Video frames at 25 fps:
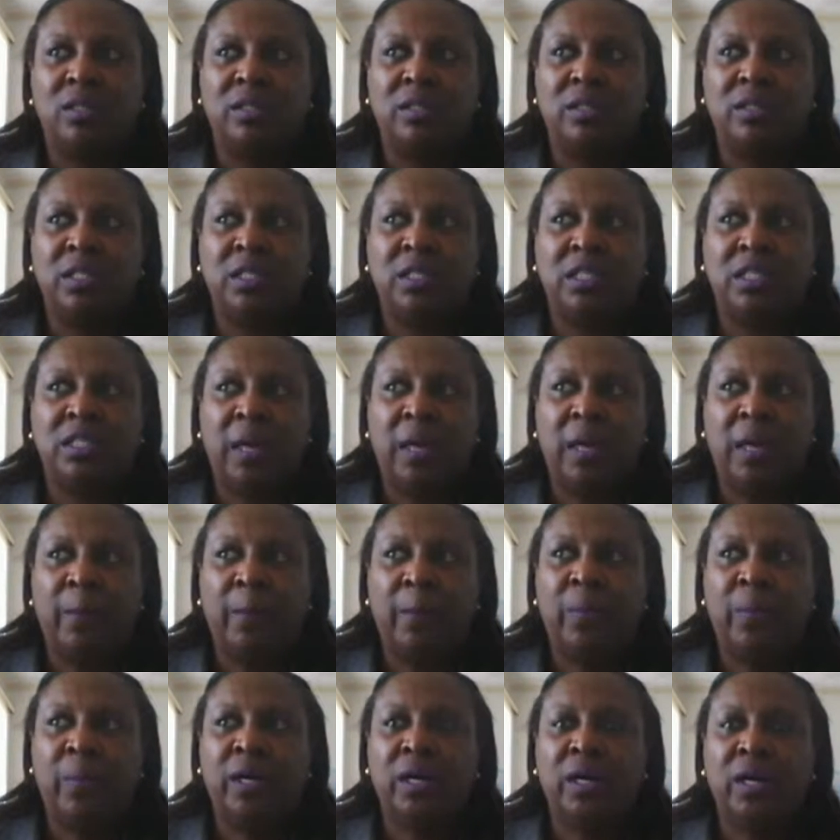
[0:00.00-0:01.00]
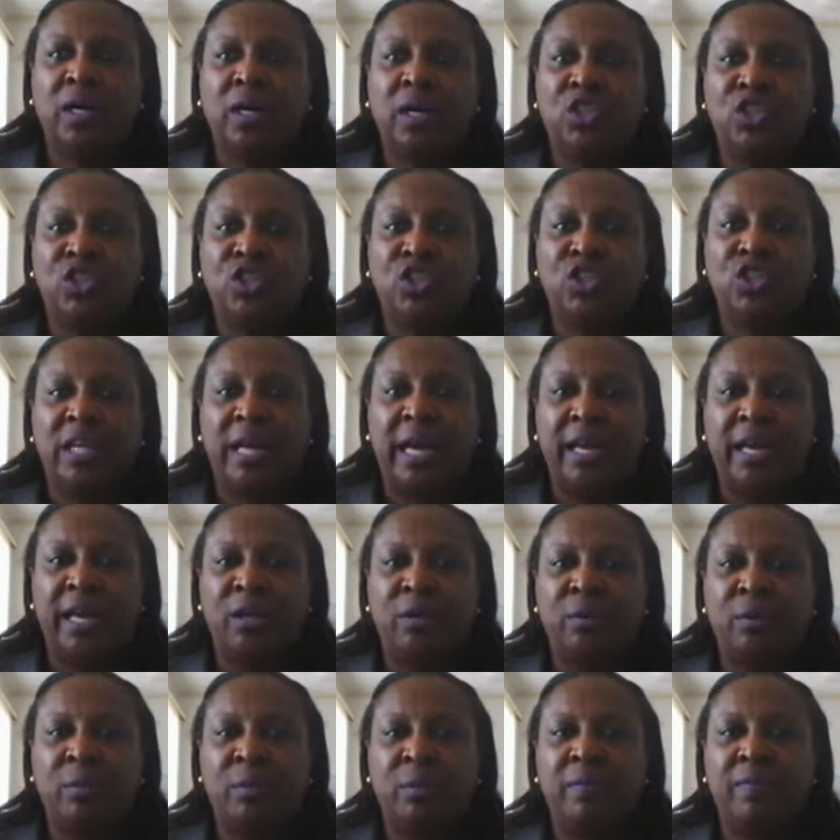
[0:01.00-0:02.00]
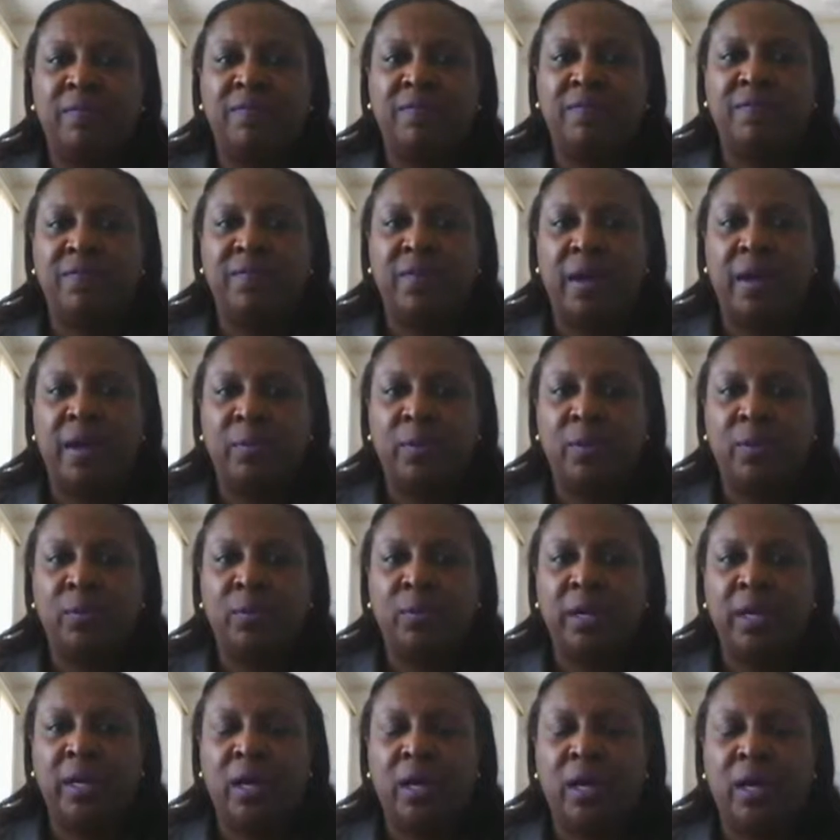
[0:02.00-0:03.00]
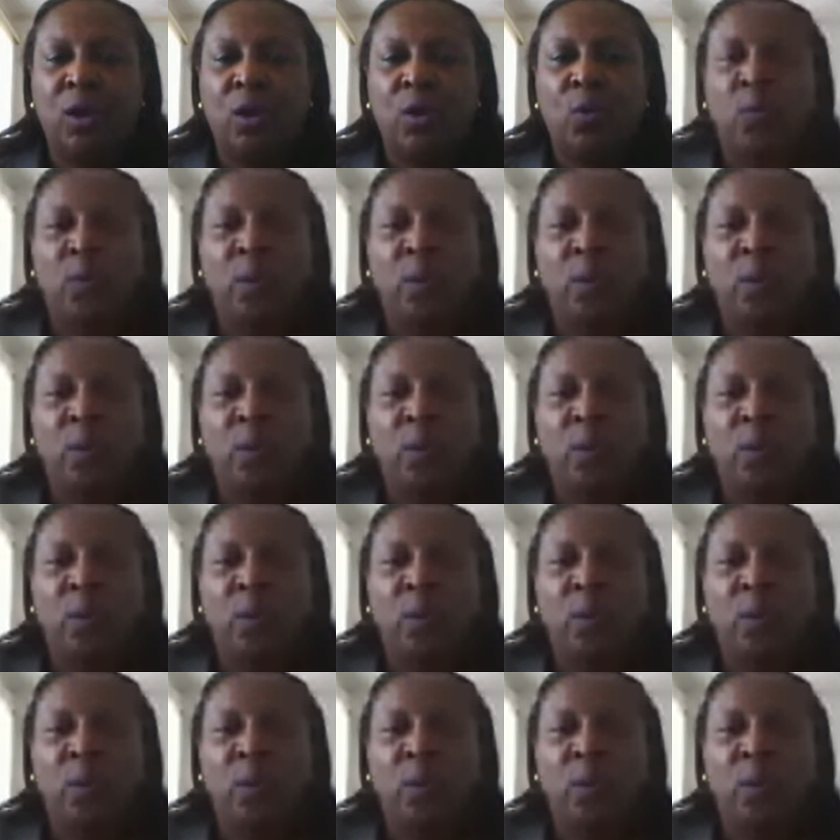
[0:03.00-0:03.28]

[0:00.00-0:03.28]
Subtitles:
December, January, February,